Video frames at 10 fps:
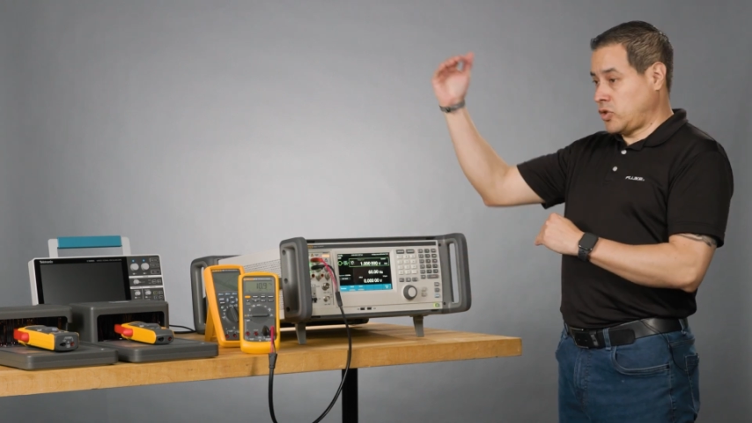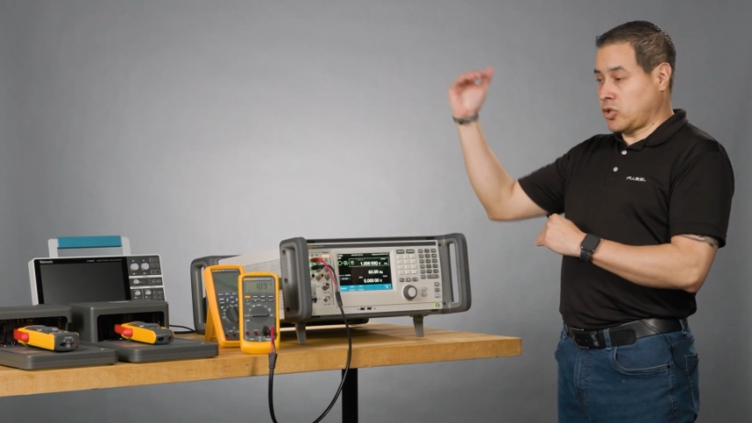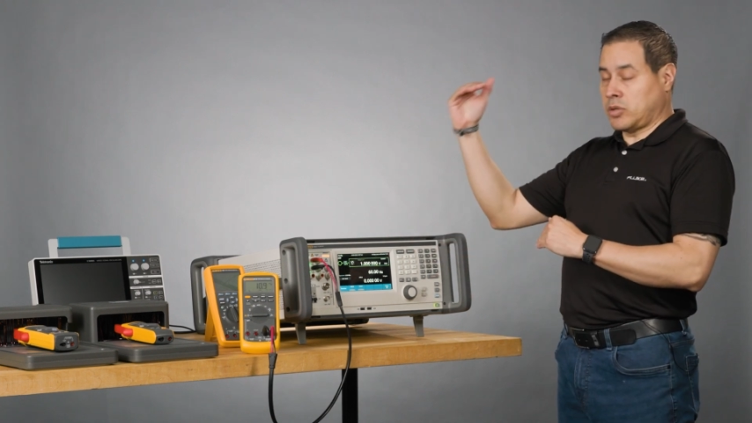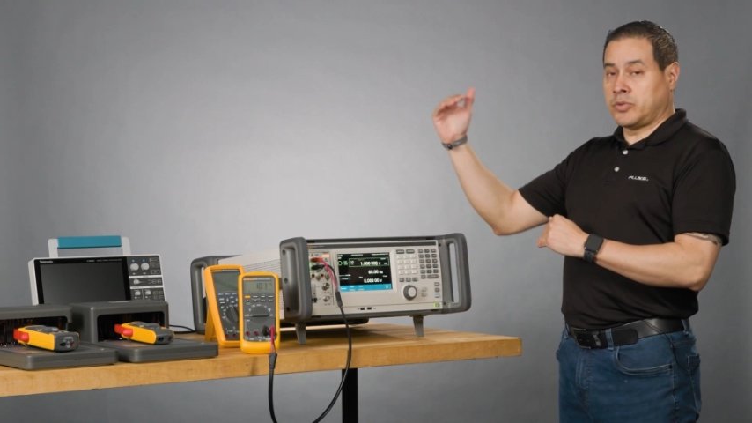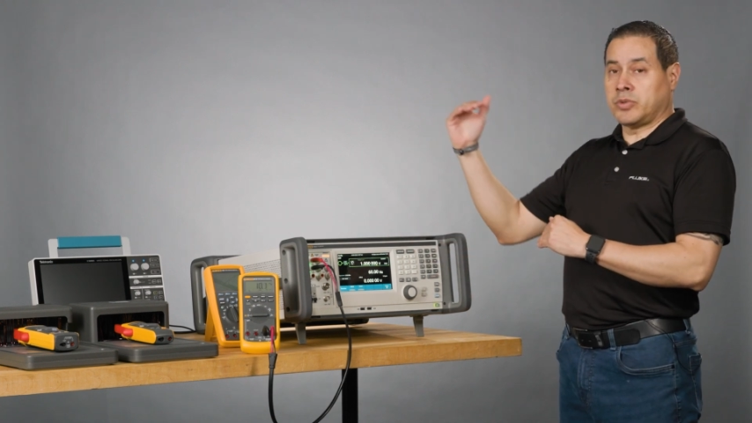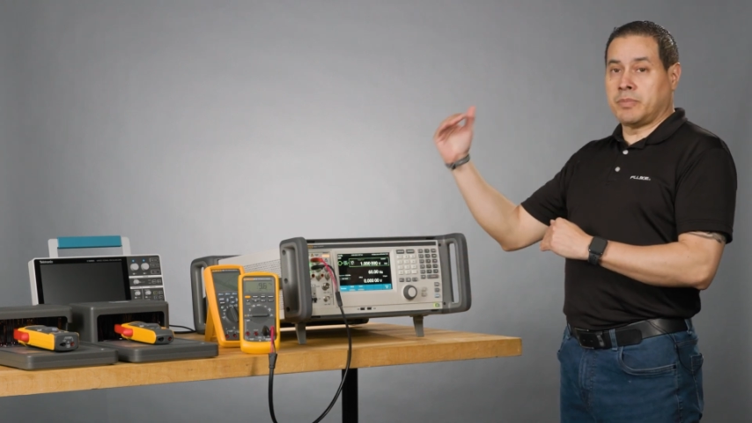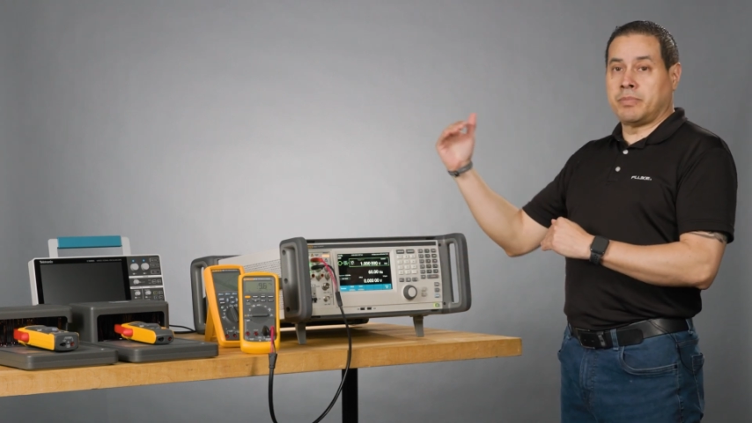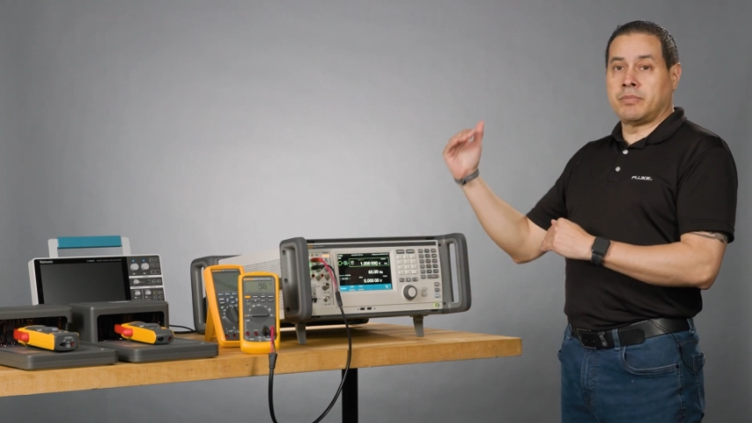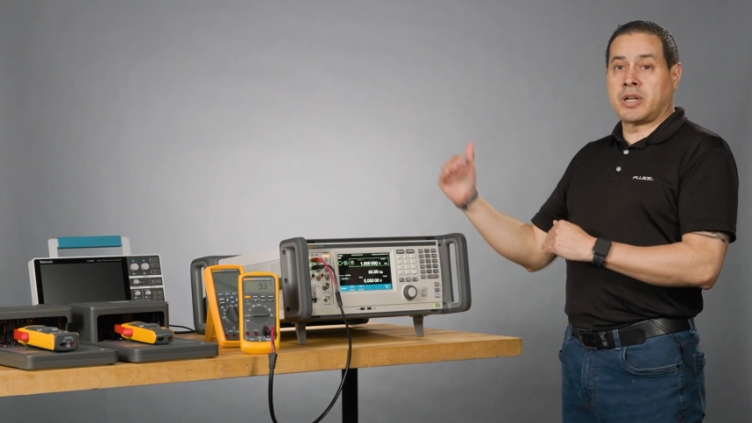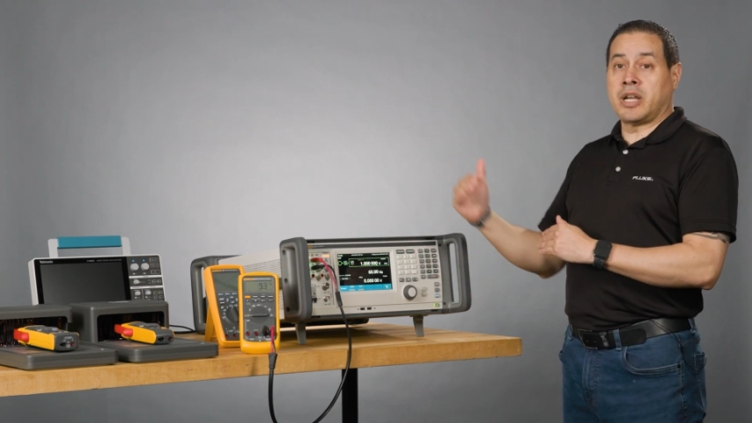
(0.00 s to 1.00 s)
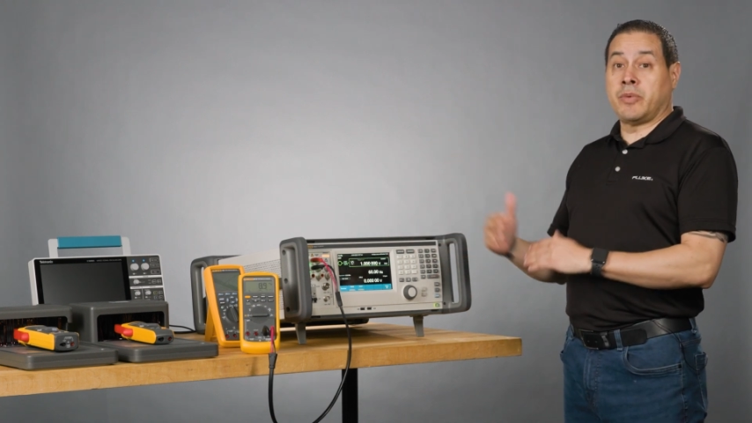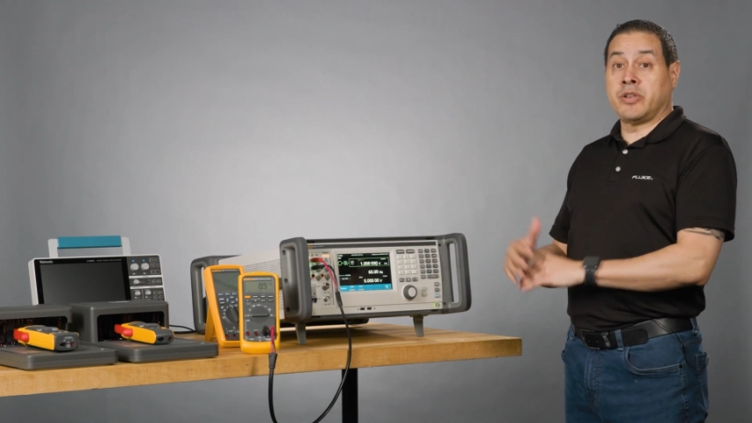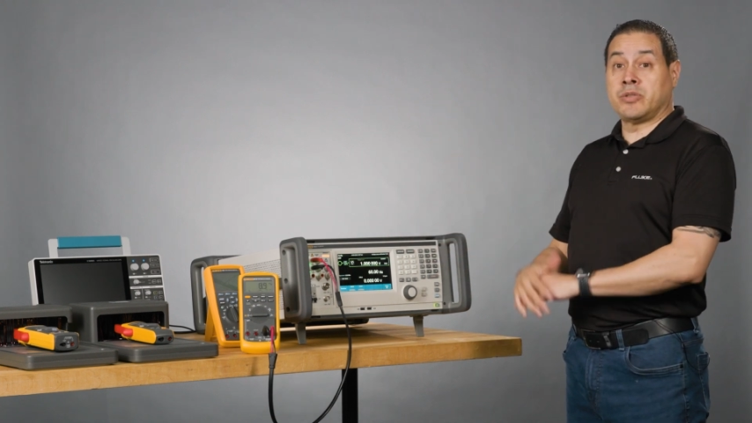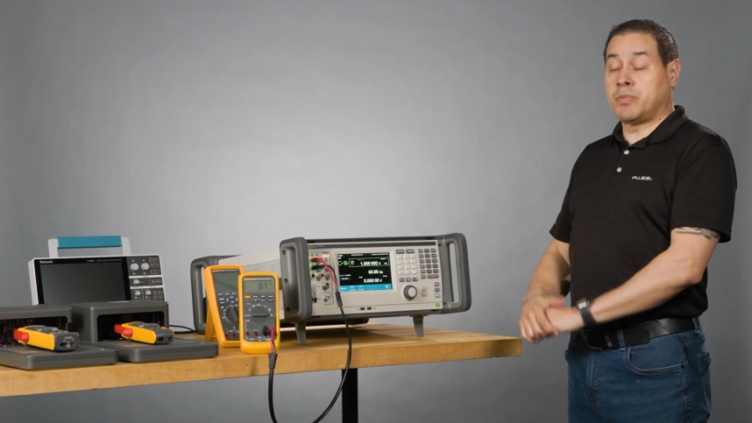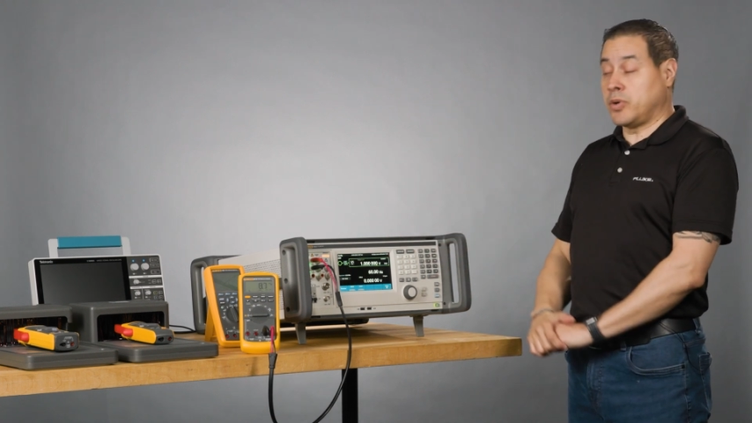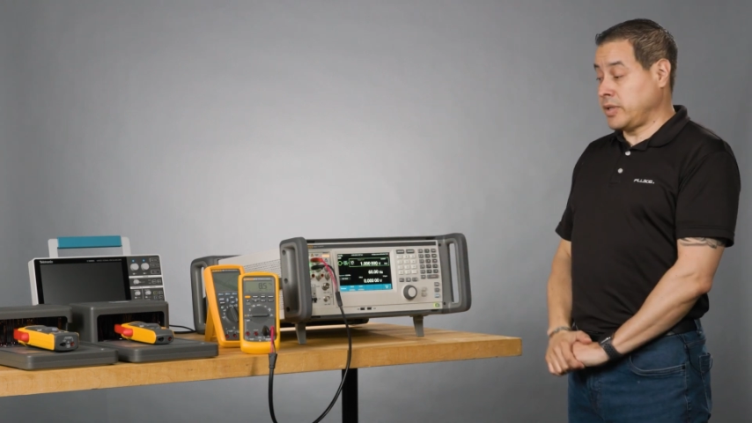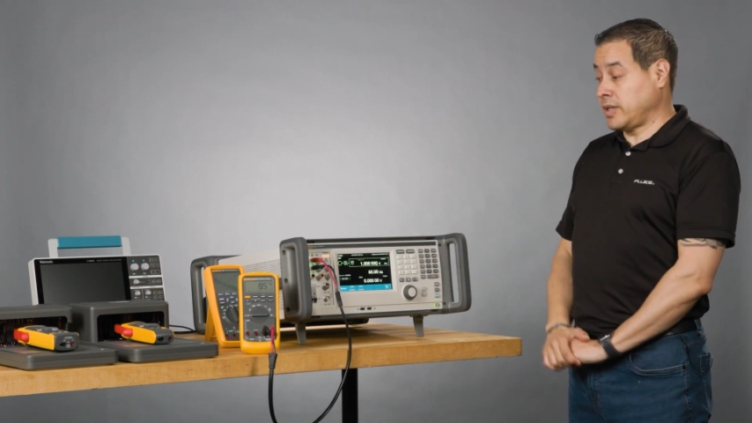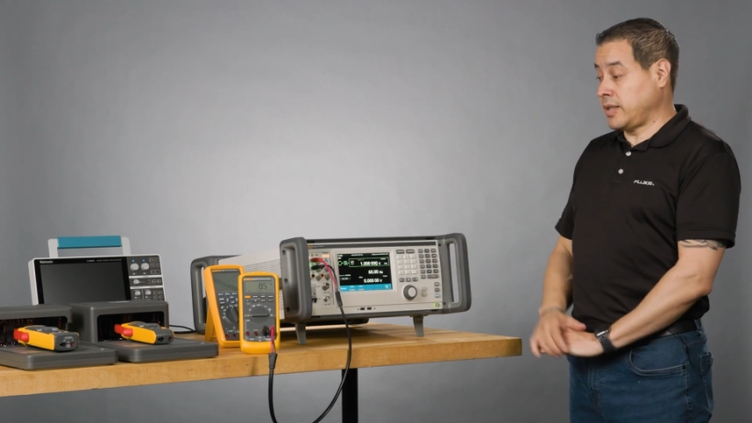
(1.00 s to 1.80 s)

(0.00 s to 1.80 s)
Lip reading: jump to the calibration point